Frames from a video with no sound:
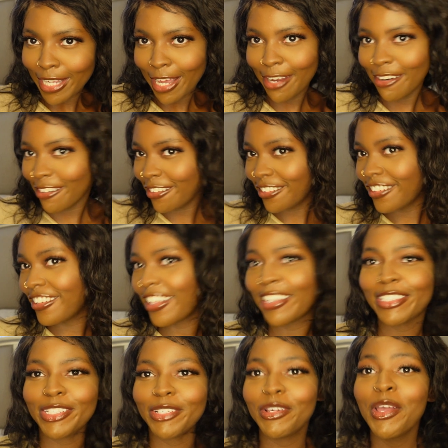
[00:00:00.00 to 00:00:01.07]
I don't
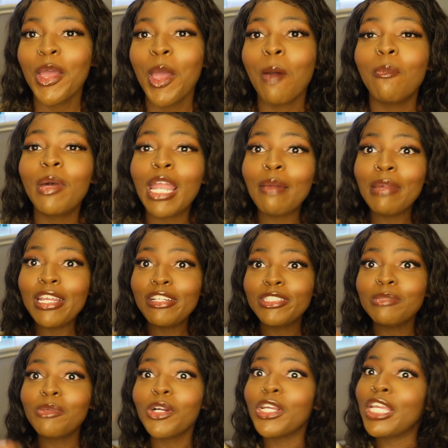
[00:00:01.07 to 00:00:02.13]
think so. But I might do
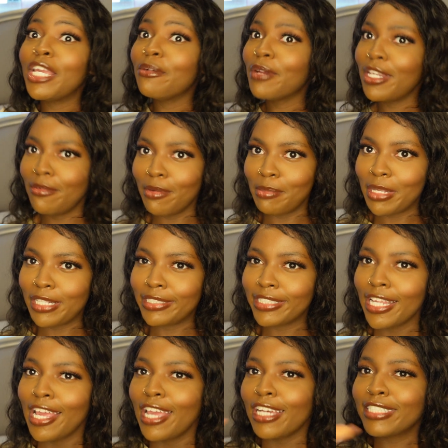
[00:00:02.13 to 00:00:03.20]
some more get ready with me's.
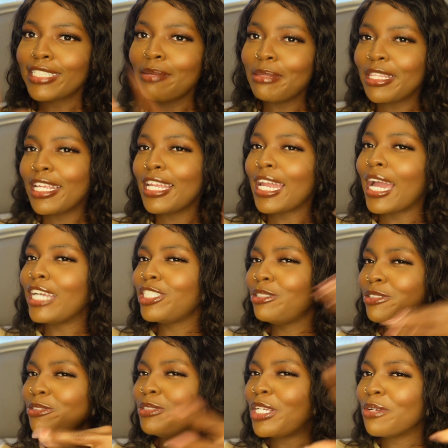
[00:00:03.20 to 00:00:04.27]
Because I've been thinking I
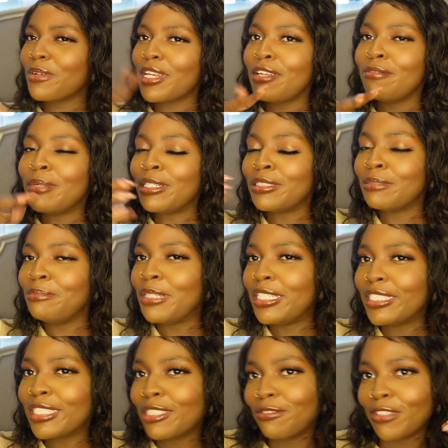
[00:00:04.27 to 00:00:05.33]
should do get ready with
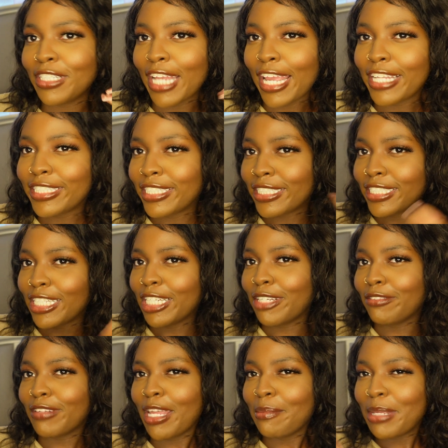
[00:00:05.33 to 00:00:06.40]
me's for dates and
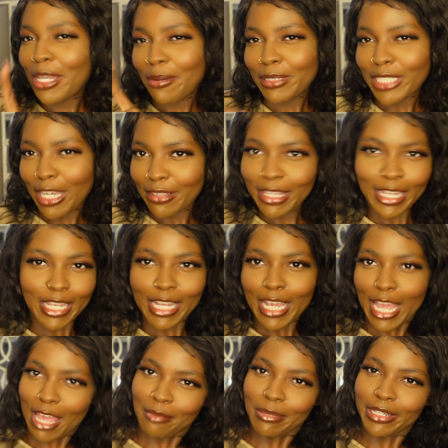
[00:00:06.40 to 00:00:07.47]
stuff. Let me know what y'all think in the
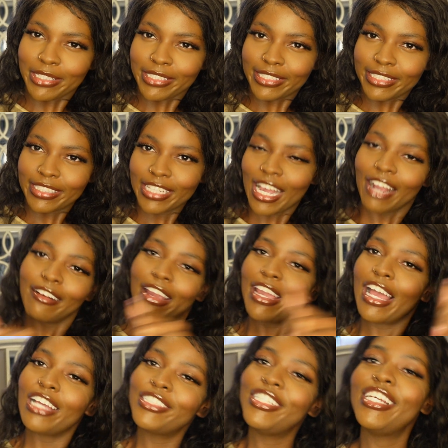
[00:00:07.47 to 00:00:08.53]
comments. Alright,
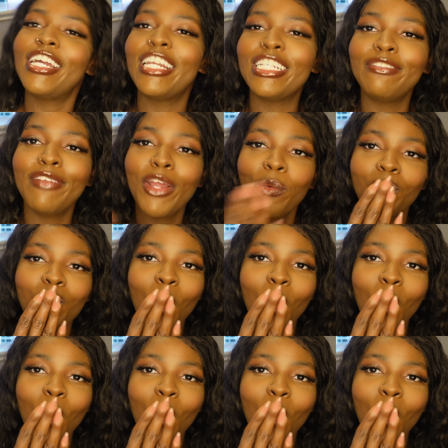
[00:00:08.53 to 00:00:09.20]
I'll see y'all next video.